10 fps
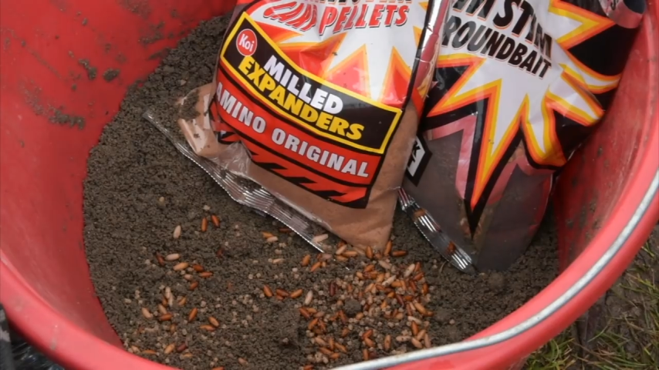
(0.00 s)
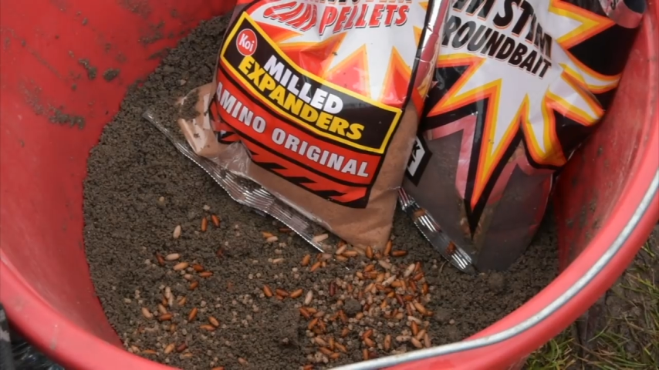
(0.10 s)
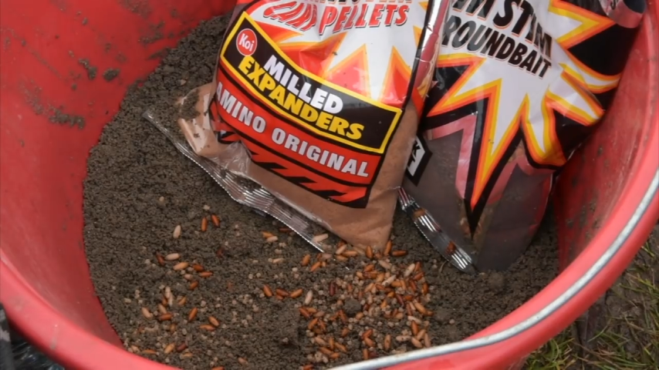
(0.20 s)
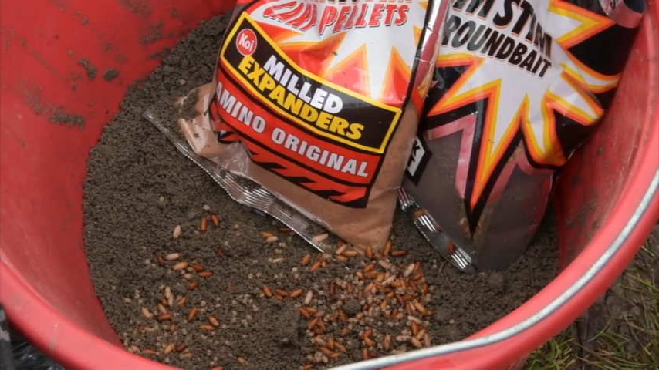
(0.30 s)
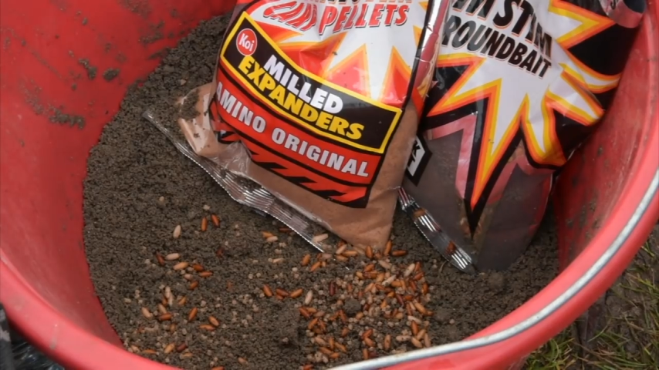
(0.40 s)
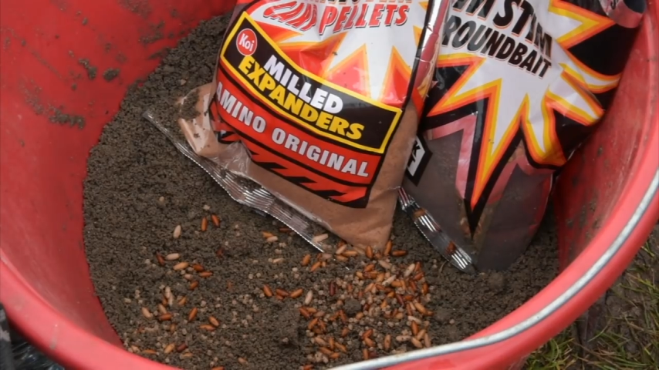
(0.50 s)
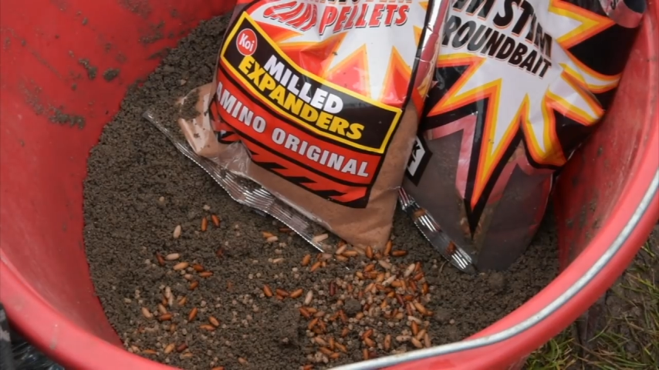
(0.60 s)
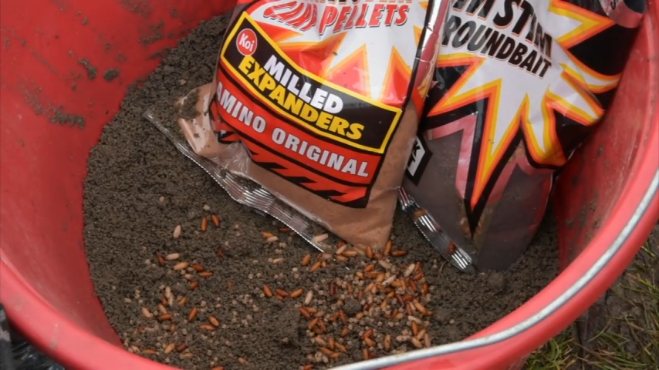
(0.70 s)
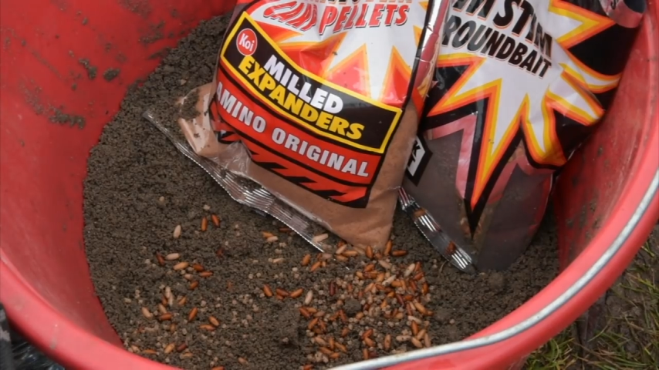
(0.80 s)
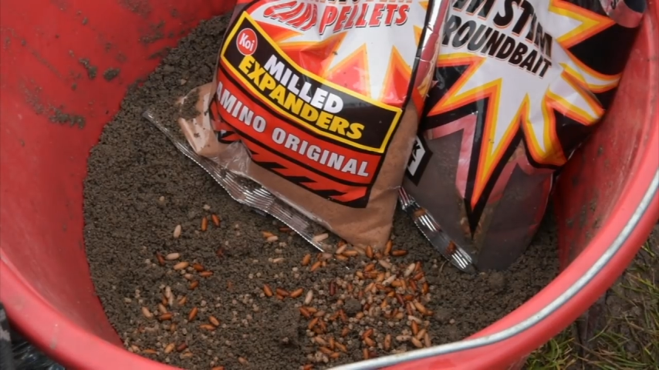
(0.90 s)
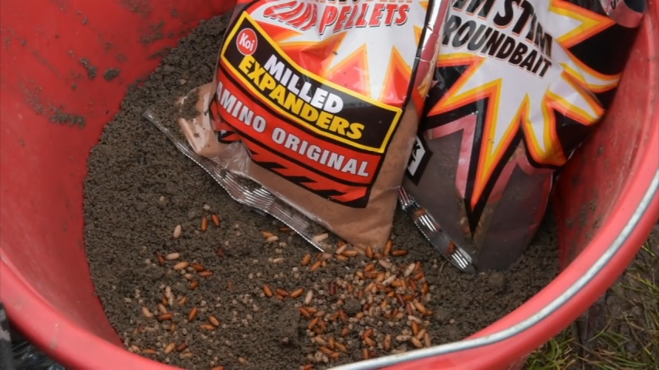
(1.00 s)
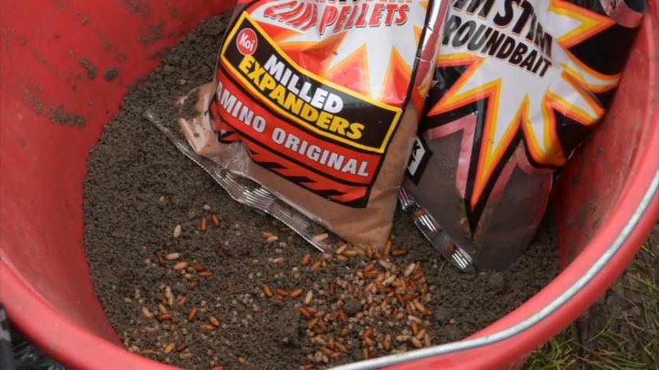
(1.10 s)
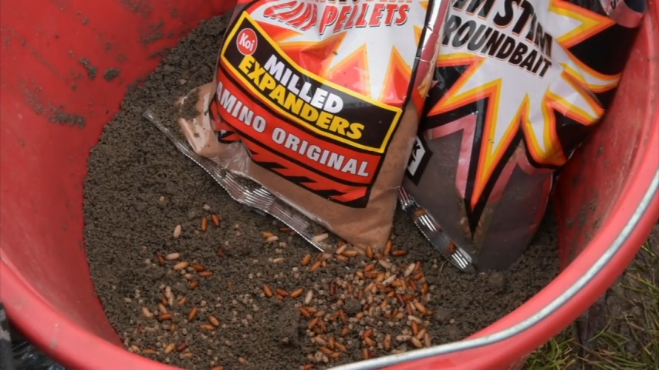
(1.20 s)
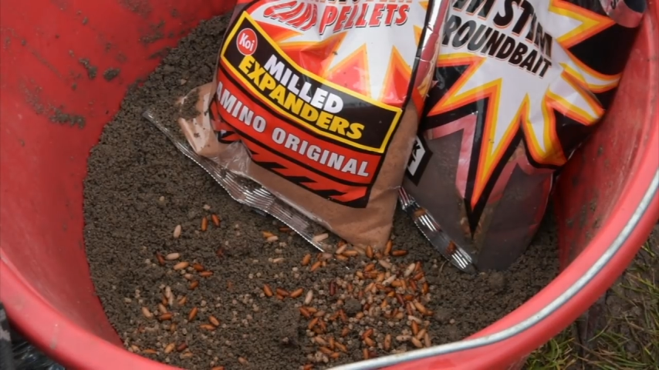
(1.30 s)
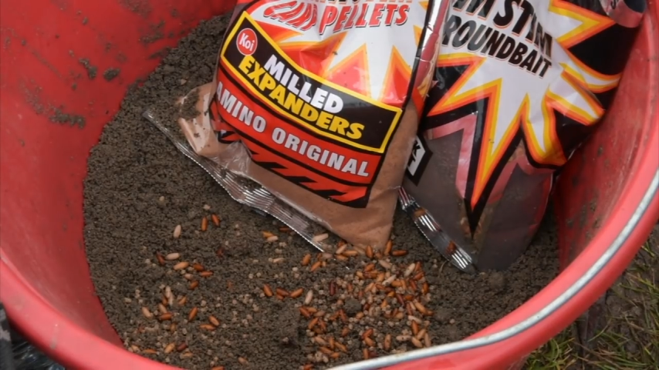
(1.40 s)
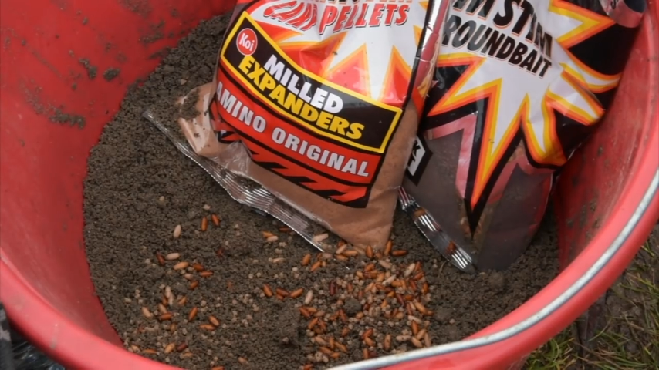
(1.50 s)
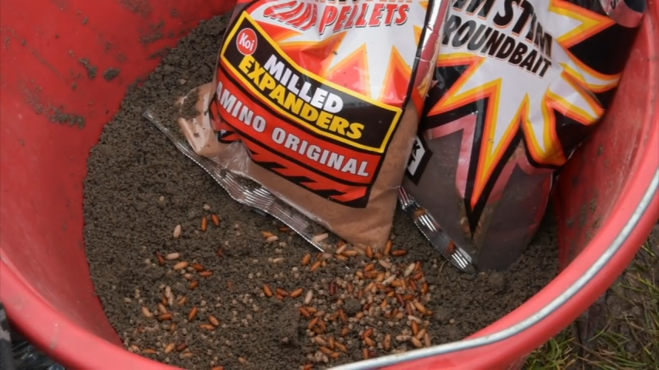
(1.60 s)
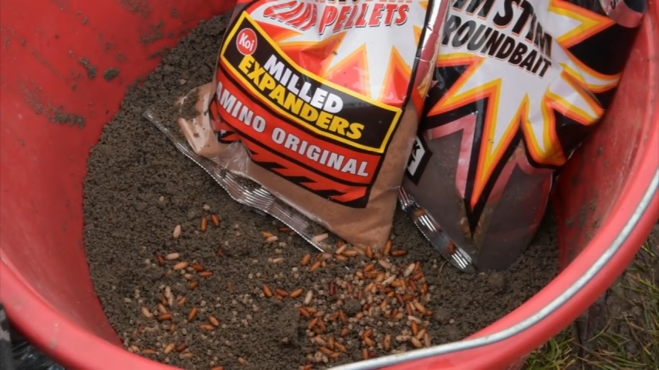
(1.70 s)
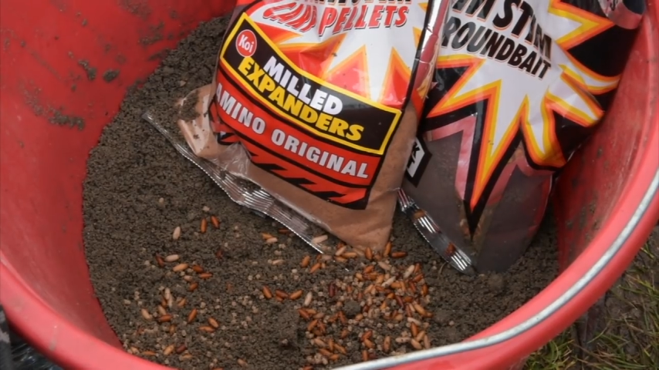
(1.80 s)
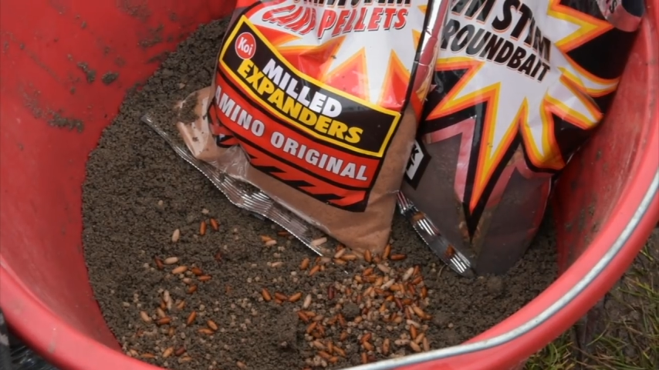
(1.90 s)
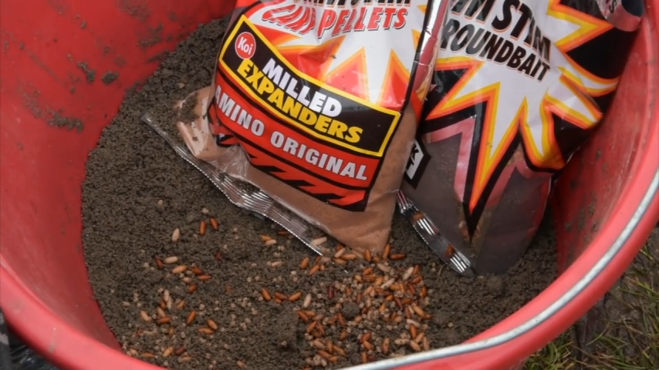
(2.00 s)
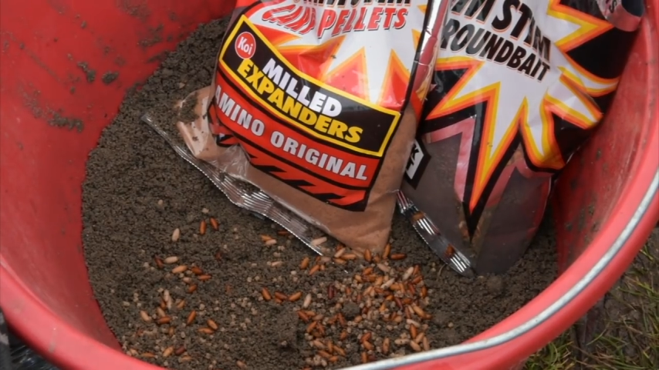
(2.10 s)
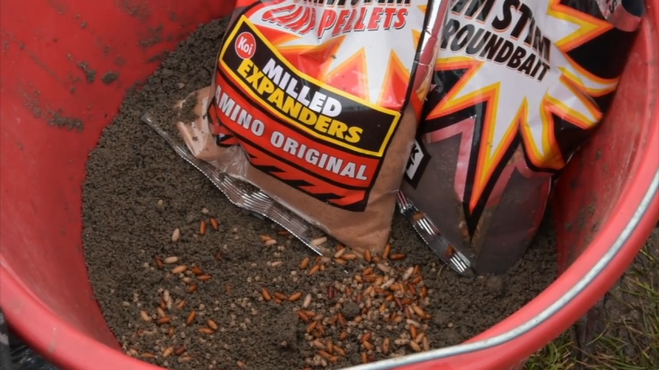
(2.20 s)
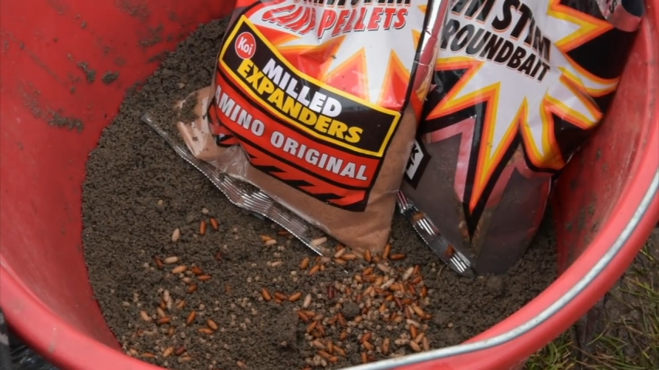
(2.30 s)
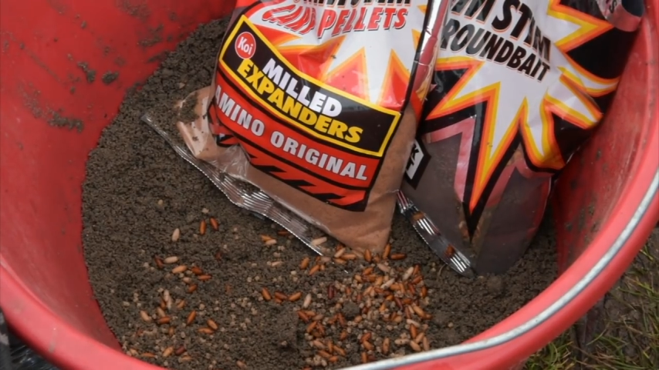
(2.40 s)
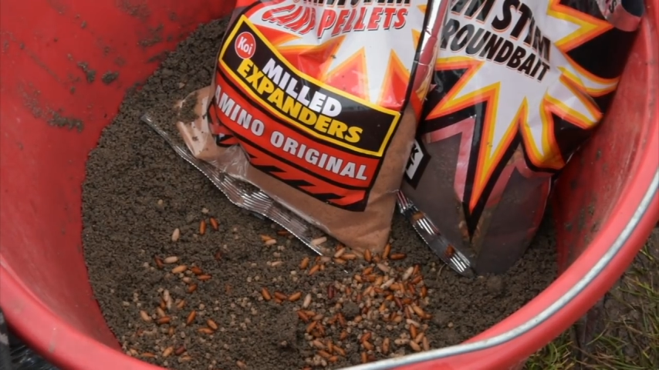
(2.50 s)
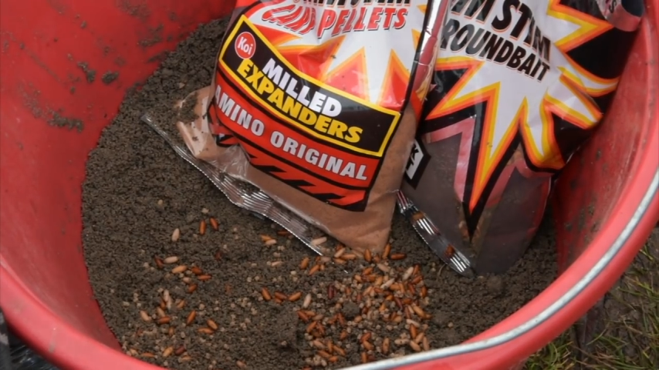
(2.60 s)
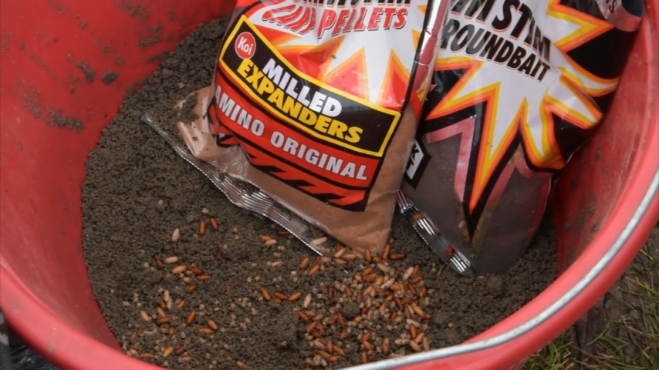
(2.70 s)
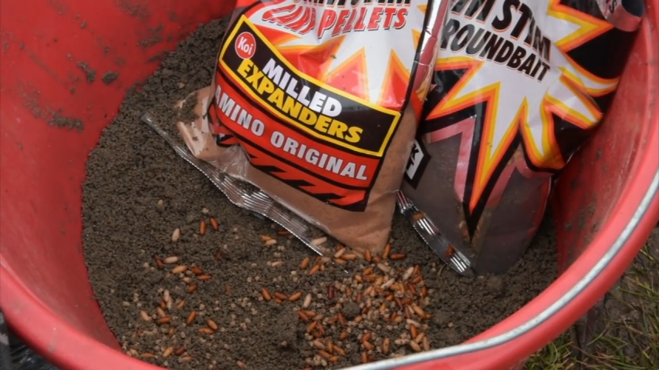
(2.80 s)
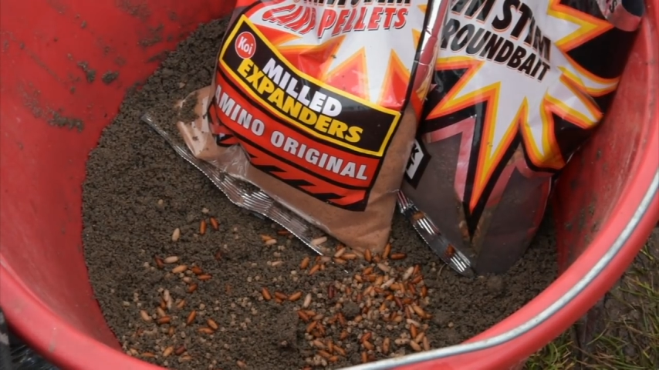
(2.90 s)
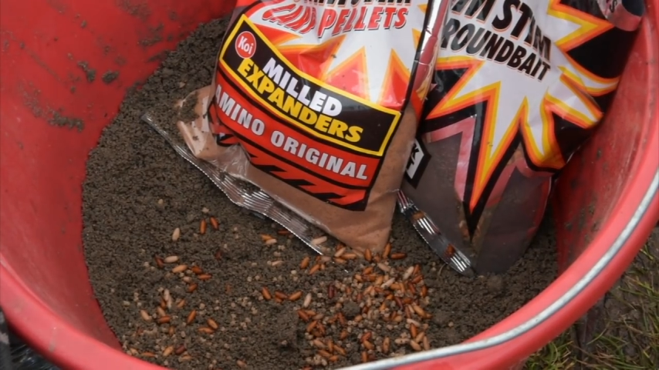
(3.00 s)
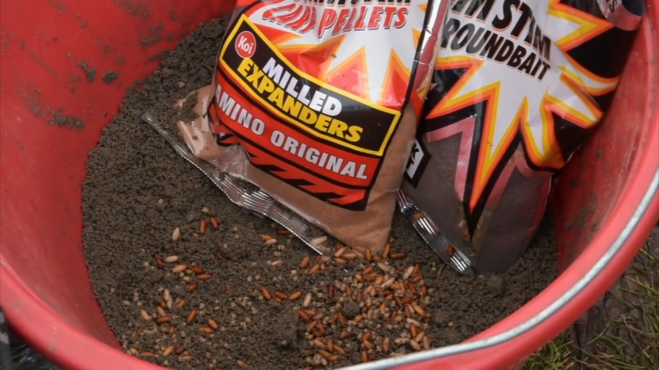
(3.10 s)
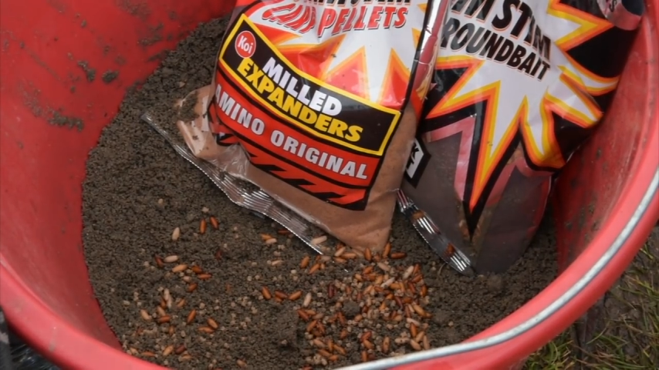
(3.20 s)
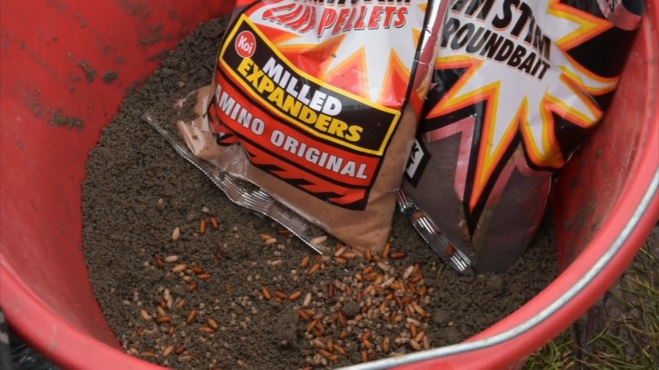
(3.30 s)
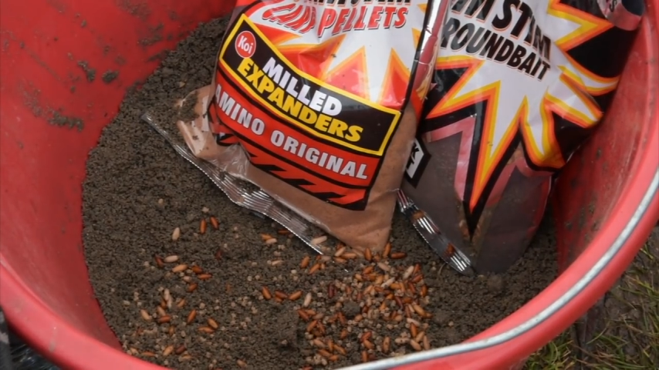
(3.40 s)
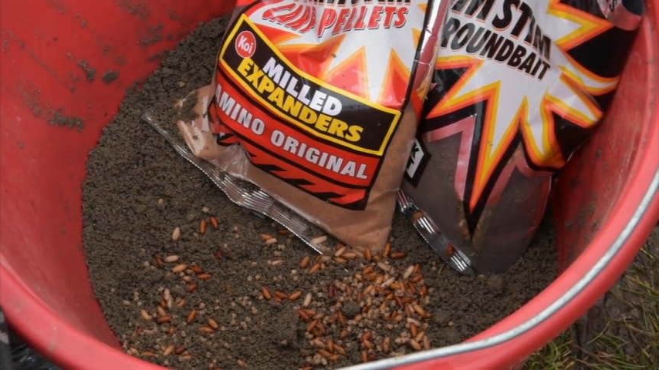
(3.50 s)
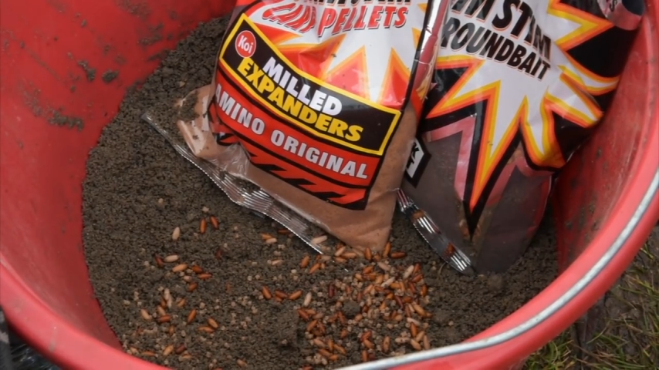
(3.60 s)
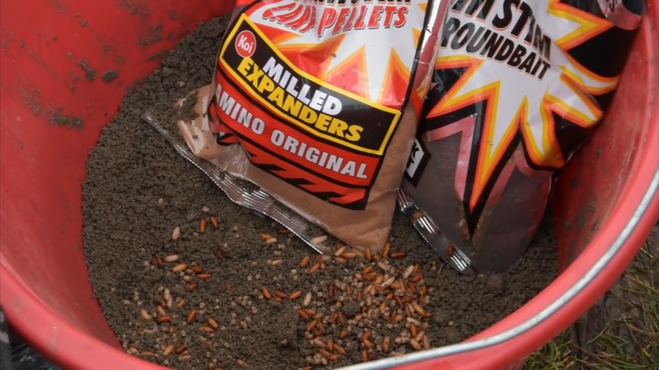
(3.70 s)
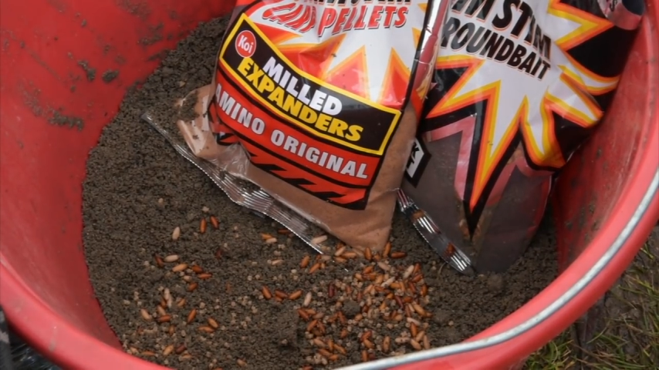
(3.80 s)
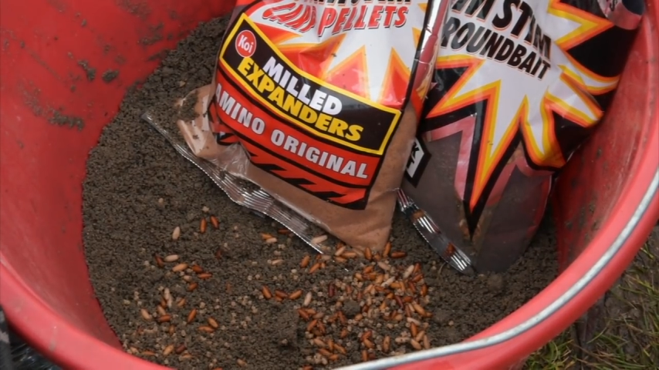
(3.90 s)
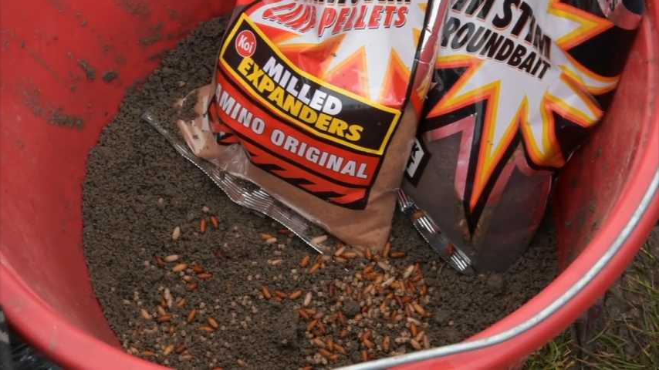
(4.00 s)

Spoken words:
(no speaker visible)